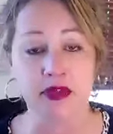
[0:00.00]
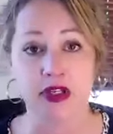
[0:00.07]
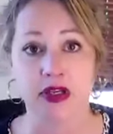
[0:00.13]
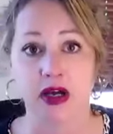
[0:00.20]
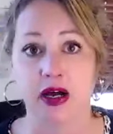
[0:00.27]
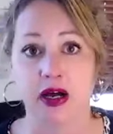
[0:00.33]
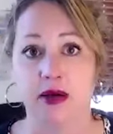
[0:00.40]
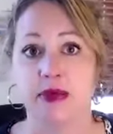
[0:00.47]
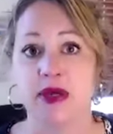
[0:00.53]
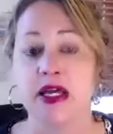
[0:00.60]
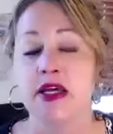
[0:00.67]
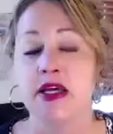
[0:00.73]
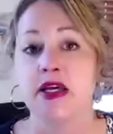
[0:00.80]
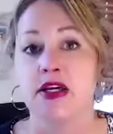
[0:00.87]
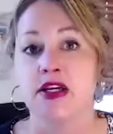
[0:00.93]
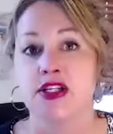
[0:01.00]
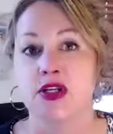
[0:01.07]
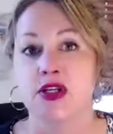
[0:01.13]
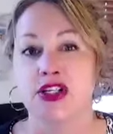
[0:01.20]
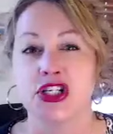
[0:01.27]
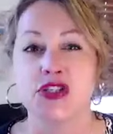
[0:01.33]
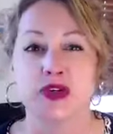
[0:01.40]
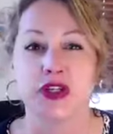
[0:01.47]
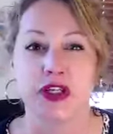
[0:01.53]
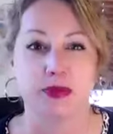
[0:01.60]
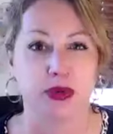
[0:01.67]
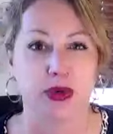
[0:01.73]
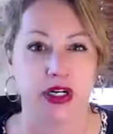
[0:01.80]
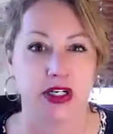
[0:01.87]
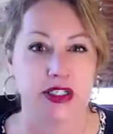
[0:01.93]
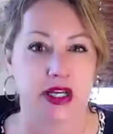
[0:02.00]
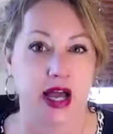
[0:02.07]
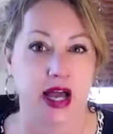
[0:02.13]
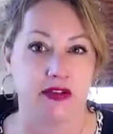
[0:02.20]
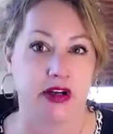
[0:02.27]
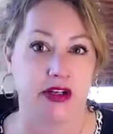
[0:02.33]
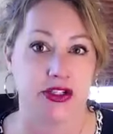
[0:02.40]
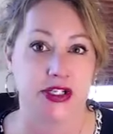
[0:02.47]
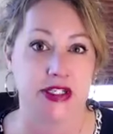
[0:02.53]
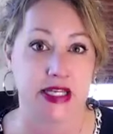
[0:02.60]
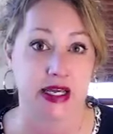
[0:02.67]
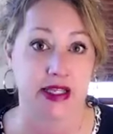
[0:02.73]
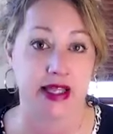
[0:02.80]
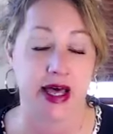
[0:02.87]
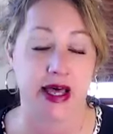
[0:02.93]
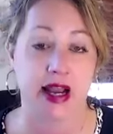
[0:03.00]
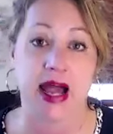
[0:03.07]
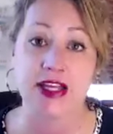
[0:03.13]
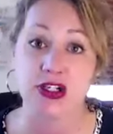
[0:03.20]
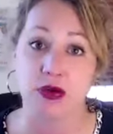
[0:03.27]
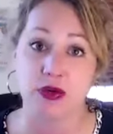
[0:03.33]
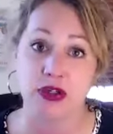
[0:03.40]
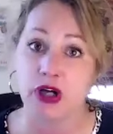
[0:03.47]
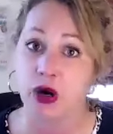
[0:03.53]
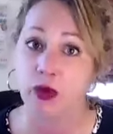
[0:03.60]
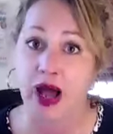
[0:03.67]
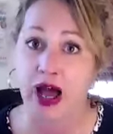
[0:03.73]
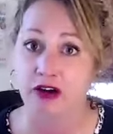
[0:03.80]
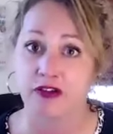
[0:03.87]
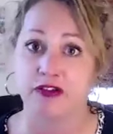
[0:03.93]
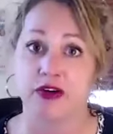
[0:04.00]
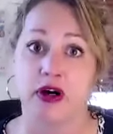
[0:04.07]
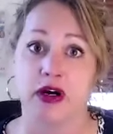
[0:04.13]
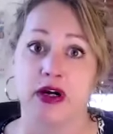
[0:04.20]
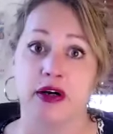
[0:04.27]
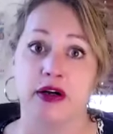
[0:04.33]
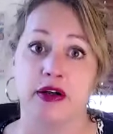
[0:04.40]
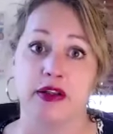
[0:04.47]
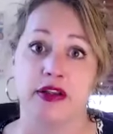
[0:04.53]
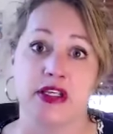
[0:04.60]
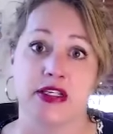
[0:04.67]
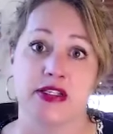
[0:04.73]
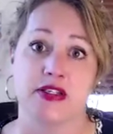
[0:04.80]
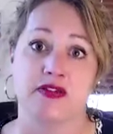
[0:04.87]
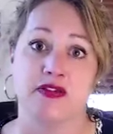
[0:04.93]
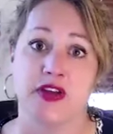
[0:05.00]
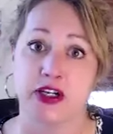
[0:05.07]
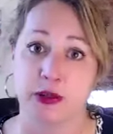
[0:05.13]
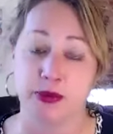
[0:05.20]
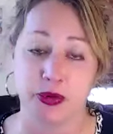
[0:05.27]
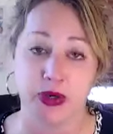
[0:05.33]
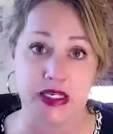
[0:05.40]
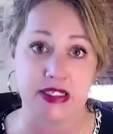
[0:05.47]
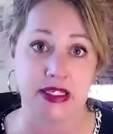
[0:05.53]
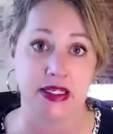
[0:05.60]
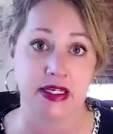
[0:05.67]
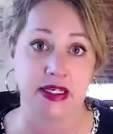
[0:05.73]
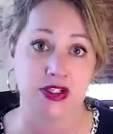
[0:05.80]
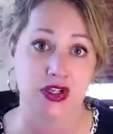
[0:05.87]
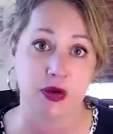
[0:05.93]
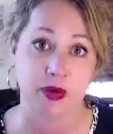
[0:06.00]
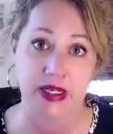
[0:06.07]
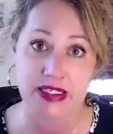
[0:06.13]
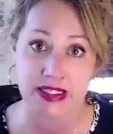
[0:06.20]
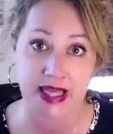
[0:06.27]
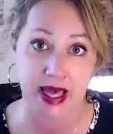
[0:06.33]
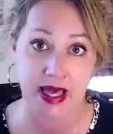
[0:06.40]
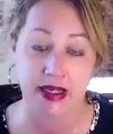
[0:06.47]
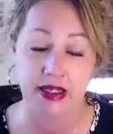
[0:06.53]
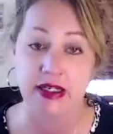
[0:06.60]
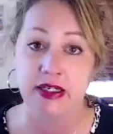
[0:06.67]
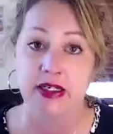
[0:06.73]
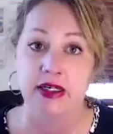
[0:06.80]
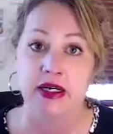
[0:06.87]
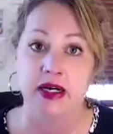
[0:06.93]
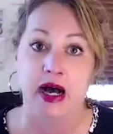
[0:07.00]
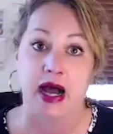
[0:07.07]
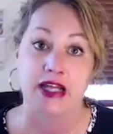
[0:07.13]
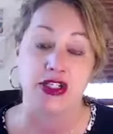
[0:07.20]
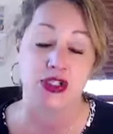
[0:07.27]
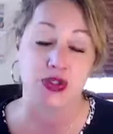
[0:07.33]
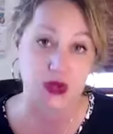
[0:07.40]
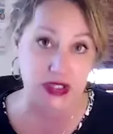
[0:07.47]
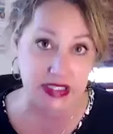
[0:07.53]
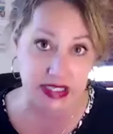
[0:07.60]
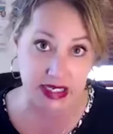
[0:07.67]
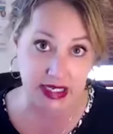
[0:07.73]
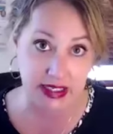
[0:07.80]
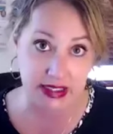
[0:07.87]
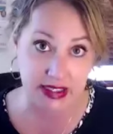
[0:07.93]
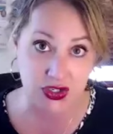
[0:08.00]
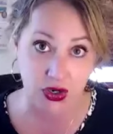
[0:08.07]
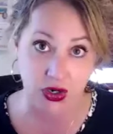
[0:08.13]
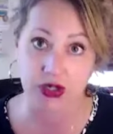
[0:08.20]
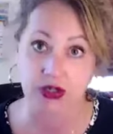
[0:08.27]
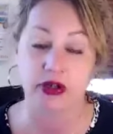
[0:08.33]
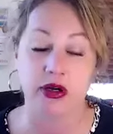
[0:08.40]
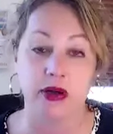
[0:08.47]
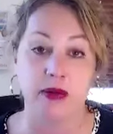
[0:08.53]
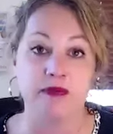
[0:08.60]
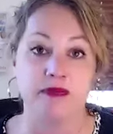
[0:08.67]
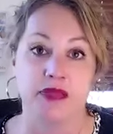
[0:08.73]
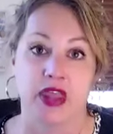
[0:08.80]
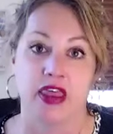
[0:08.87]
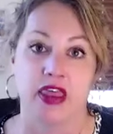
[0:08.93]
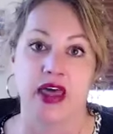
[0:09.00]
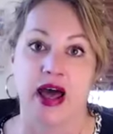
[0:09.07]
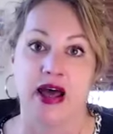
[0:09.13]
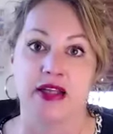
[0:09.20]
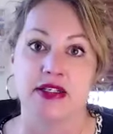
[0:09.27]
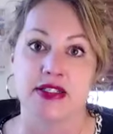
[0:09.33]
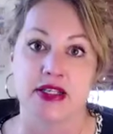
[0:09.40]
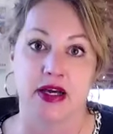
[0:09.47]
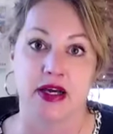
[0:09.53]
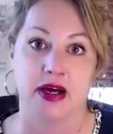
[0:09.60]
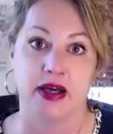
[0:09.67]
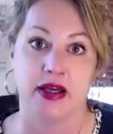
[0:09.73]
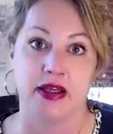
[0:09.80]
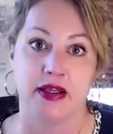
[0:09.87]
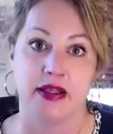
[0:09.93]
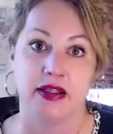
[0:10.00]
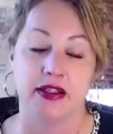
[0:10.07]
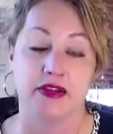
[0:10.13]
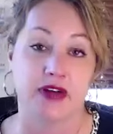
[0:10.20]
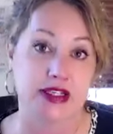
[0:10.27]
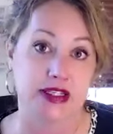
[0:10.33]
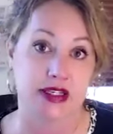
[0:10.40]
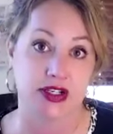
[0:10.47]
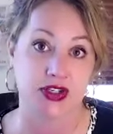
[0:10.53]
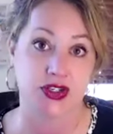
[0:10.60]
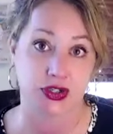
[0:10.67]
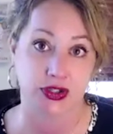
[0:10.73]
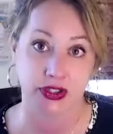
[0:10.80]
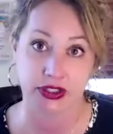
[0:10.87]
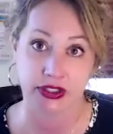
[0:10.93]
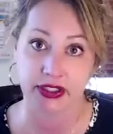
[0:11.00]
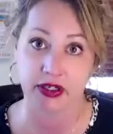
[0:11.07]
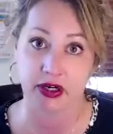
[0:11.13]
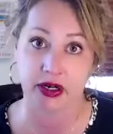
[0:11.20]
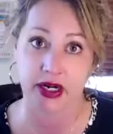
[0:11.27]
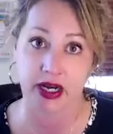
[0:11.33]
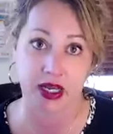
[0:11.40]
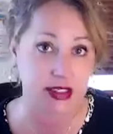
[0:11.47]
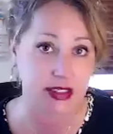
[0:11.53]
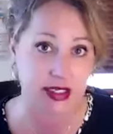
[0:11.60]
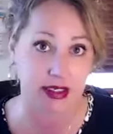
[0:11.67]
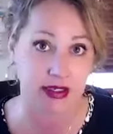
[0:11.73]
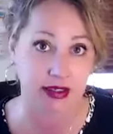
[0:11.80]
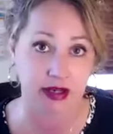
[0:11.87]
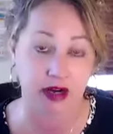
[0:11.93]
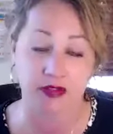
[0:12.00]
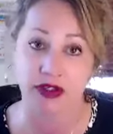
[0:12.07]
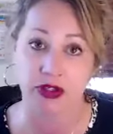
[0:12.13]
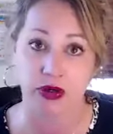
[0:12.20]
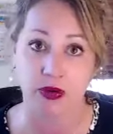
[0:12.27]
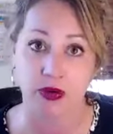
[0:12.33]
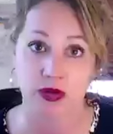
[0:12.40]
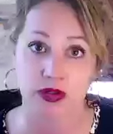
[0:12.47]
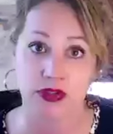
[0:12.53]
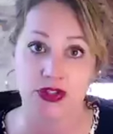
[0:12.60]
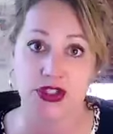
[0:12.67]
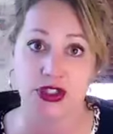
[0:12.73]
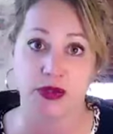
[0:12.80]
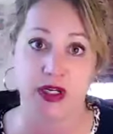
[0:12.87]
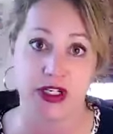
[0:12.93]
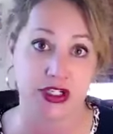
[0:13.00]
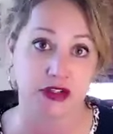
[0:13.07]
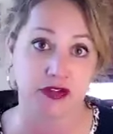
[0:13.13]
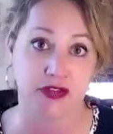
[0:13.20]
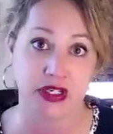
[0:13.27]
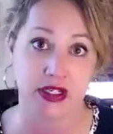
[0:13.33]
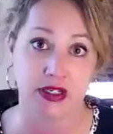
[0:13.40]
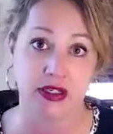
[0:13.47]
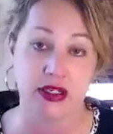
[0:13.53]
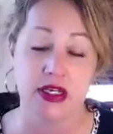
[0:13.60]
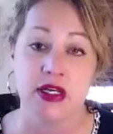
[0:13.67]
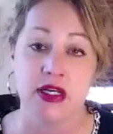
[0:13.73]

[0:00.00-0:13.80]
So it's just really important to kind of understand that. I don't know how far this finger pointing is going to get. I do see in this article that the residents certainly are asking Governor Hochul to intervene